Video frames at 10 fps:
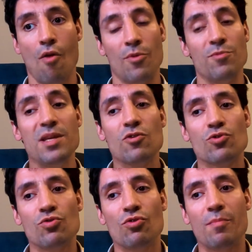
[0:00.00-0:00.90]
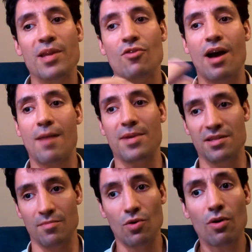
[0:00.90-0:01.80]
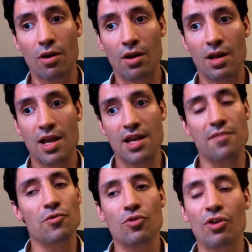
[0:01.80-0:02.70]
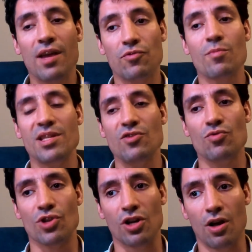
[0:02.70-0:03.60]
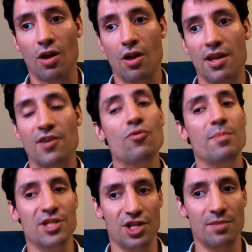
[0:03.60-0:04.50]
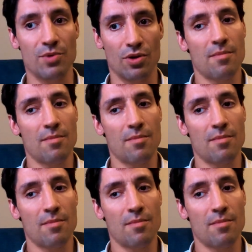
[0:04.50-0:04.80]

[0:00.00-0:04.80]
But because you don't pay the app anymore, if you don't have too many users, it will be cheaper.